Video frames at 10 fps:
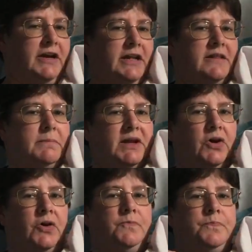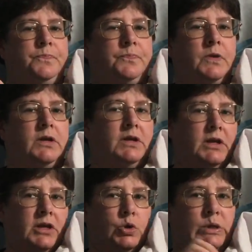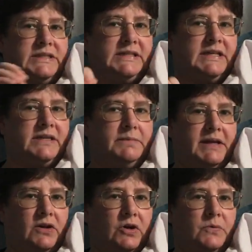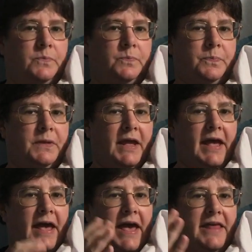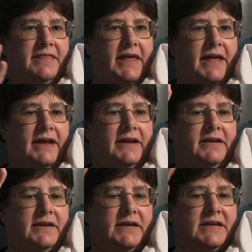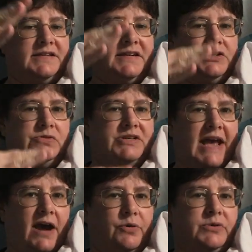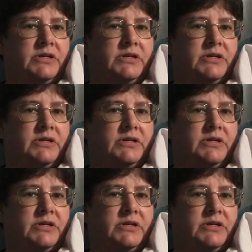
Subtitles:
in the middle, quilted in the middle, and then continued down